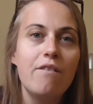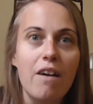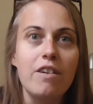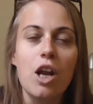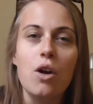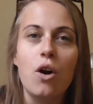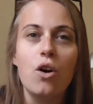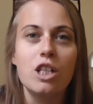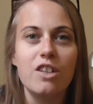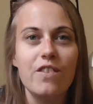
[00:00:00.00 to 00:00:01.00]
very low
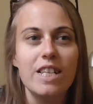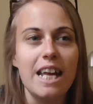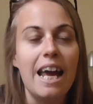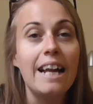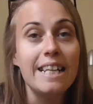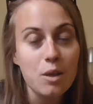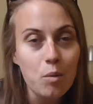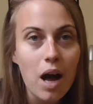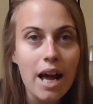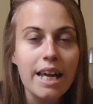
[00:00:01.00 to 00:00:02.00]
cost to visit, and it's a
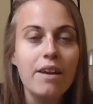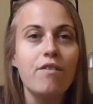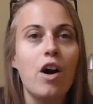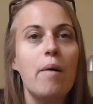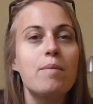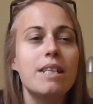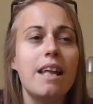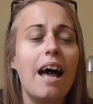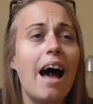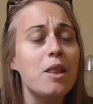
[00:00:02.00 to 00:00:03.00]
working farm, so
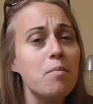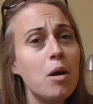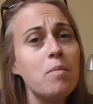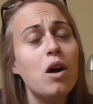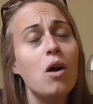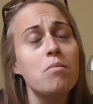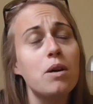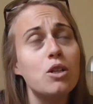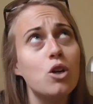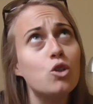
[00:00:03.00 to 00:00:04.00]
there at the moment are the
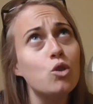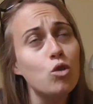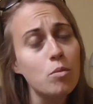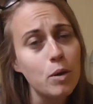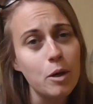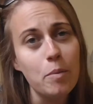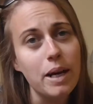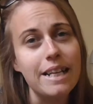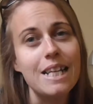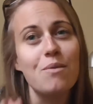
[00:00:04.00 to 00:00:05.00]
most adorable little
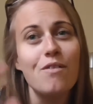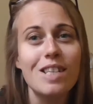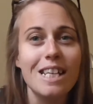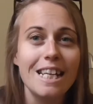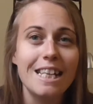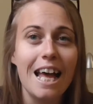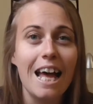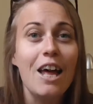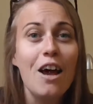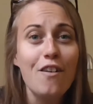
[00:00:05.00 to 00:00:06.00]
pignuts. We visited
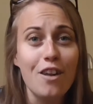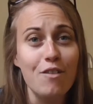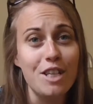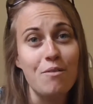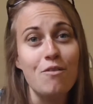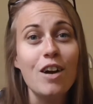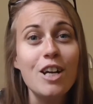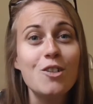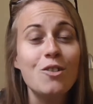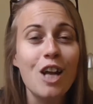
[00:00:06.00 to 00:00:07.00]
there the other day with
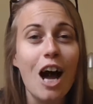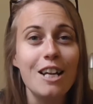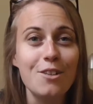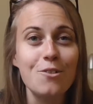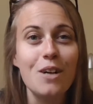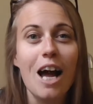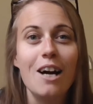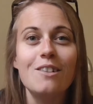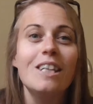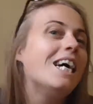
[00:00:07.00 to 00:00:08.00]
Rachel and her little
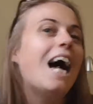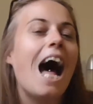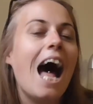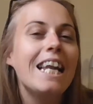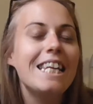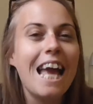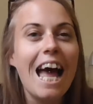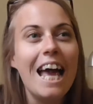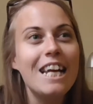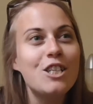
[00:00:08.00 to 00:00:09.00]
girl, and
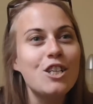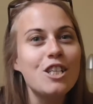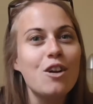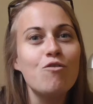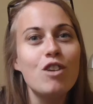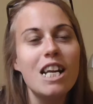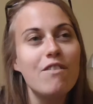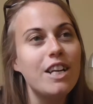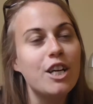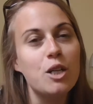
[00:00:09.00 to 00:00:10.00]
yeah, it's just a
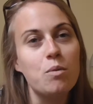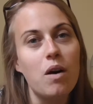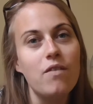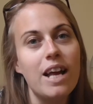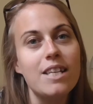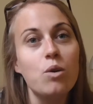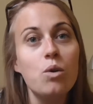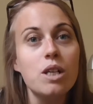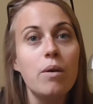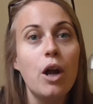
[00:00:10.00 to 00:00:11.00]
really good one. There's
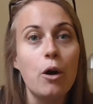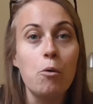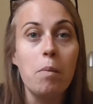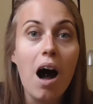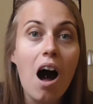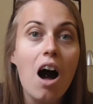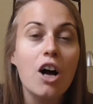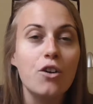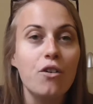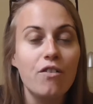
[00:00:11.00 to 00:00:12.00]
also a local
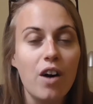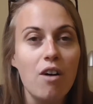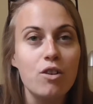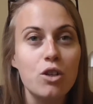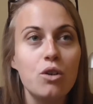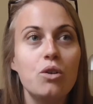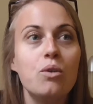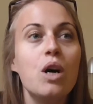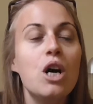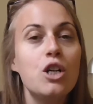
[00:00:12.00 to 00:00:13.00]
park not far at
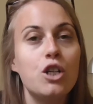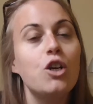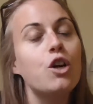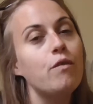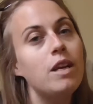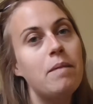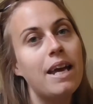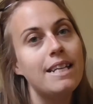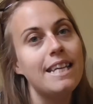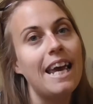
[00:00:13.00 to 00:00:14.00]
all, so you can really
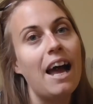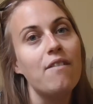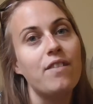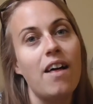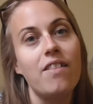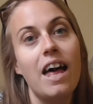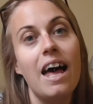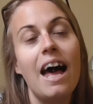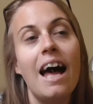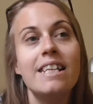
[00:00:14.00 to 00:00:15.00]
make a day out of that there.
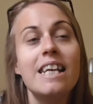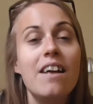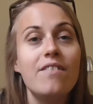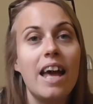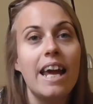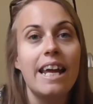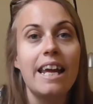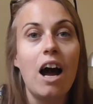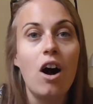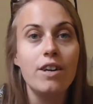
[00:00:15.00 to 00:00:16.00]
And
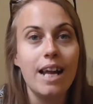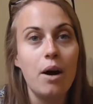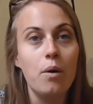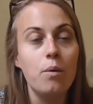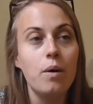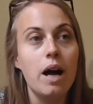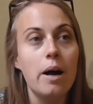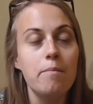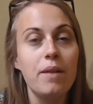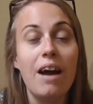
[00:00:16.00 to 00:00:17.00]
they are now
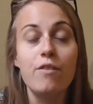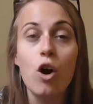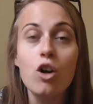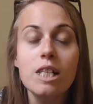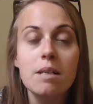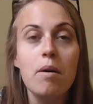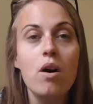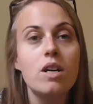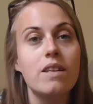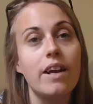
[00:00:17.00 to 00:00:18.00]
they have an honesty
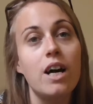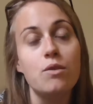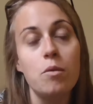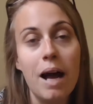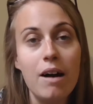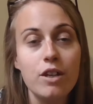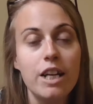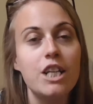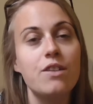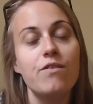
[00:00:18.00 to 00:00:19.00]
box, and they ask for a £1
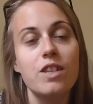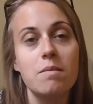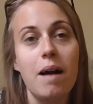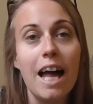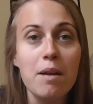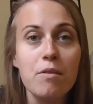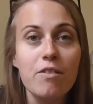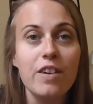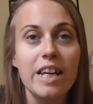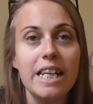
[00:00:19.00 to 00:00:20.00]
donation for some animal
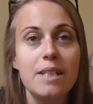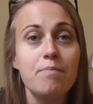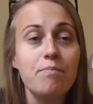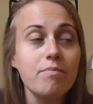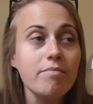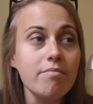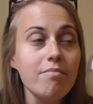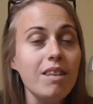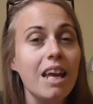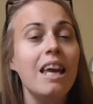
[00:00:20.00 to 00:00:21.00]
feed.
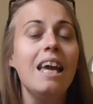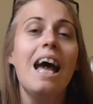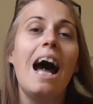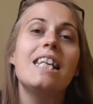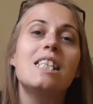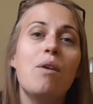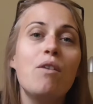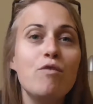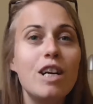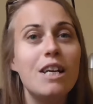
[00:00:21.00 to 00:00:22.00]
And so
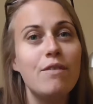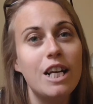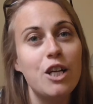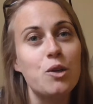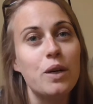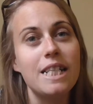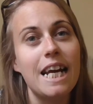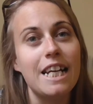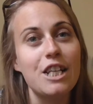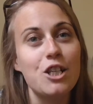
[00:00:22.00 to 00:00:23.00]
I'm really enjoying
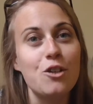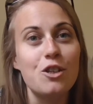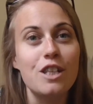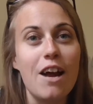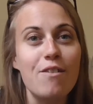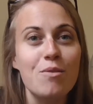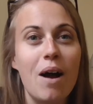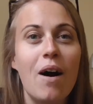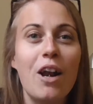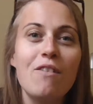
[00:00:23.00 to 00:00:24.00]
taking the children there as
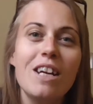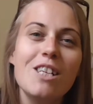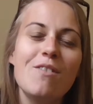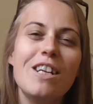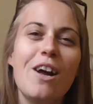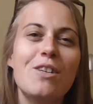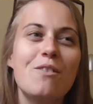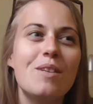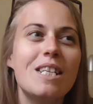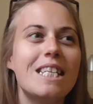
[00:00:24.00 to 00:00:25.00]
well. And I think it's really nice for
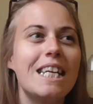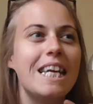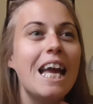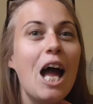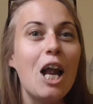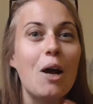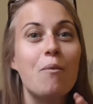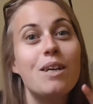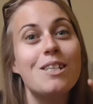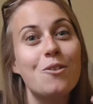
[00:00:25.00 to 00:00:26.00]
them to see, like
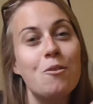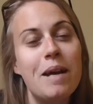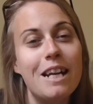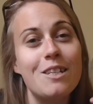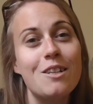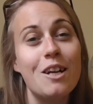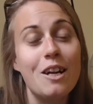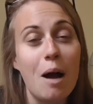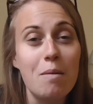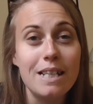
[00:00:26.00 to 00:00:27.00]
we saw the piglets a
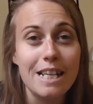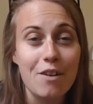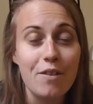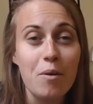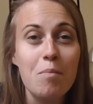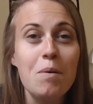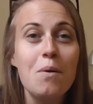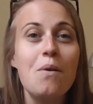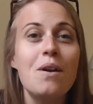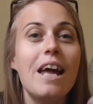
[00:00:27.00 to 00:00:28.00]
couple of days after they were
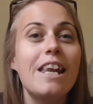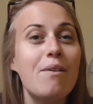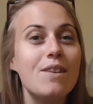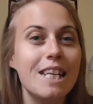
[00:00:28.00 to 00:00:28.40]
born, and now we've